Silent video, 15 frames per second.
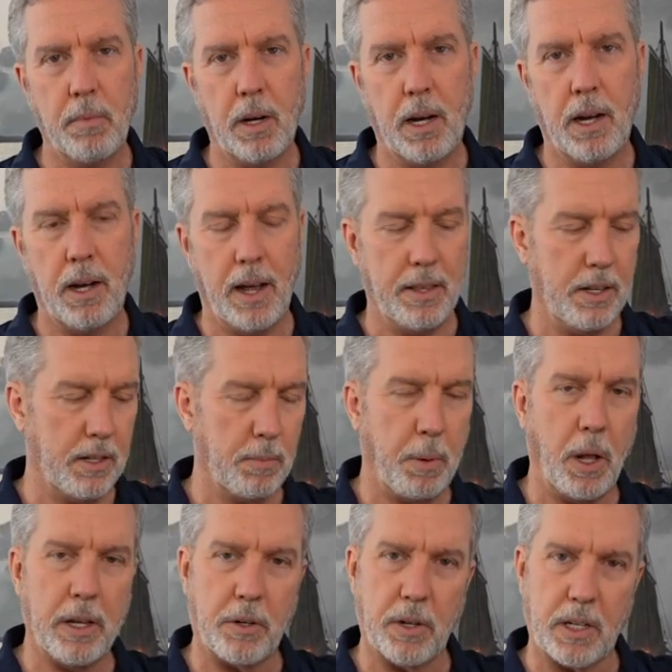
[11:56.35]
uh, and this is
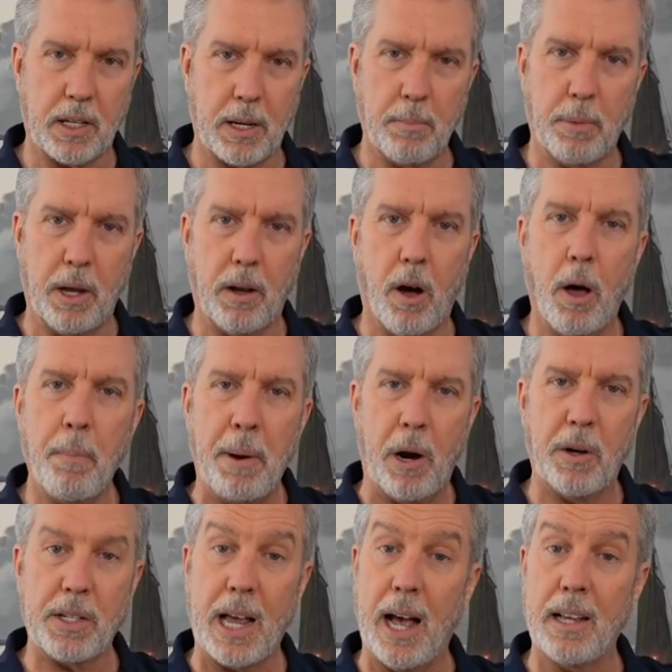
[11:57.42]
polycrystalline, but All
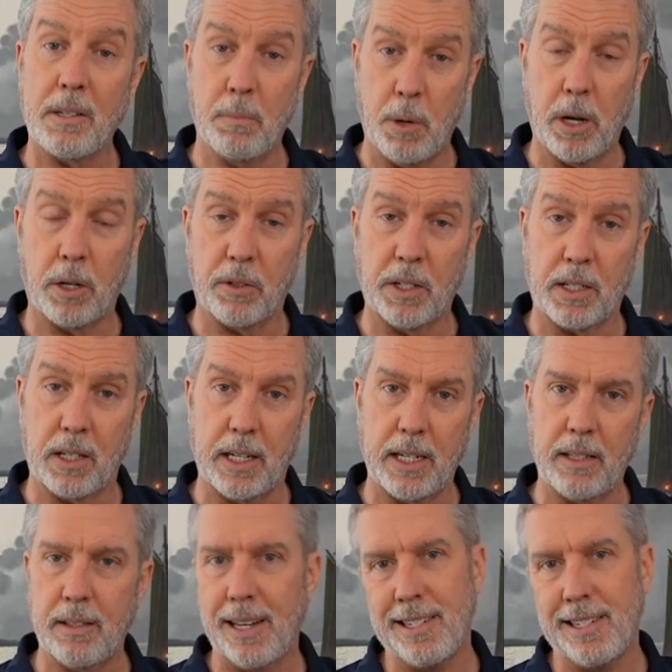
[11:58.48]
Powers has a monocrystalline.